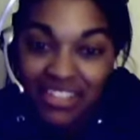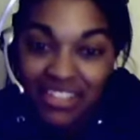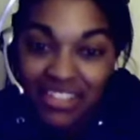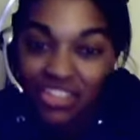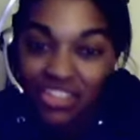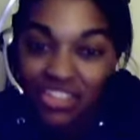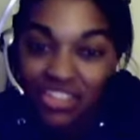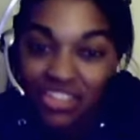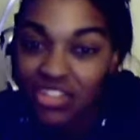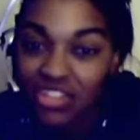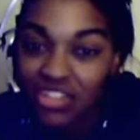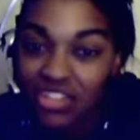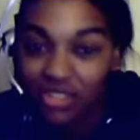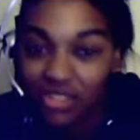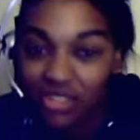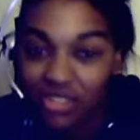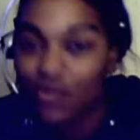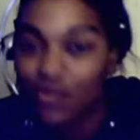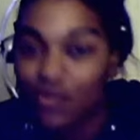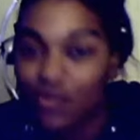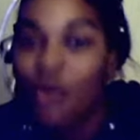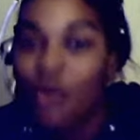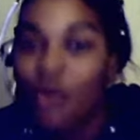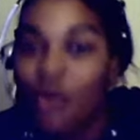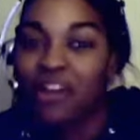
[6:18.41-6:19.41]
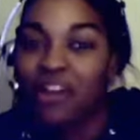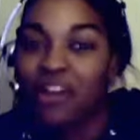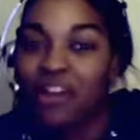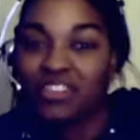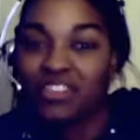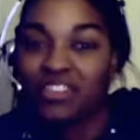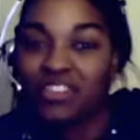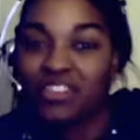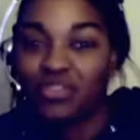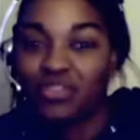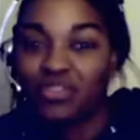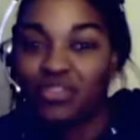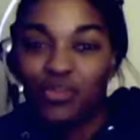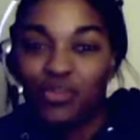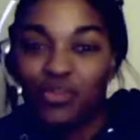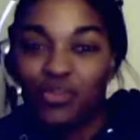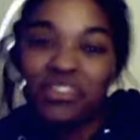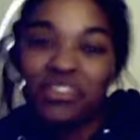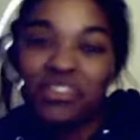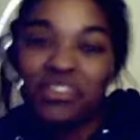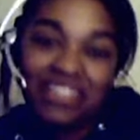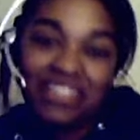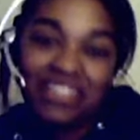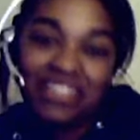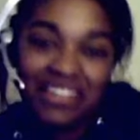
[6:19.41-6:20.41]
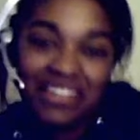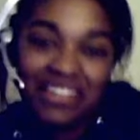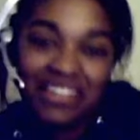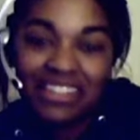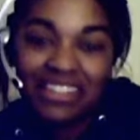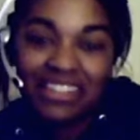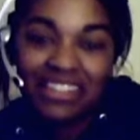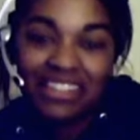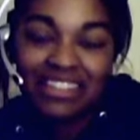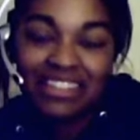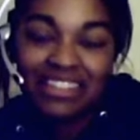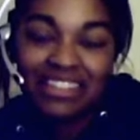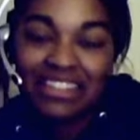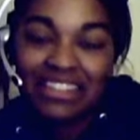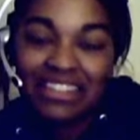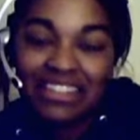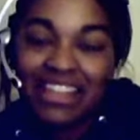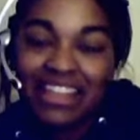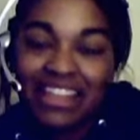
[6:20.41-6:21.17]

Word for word: Just just one, just one sentence,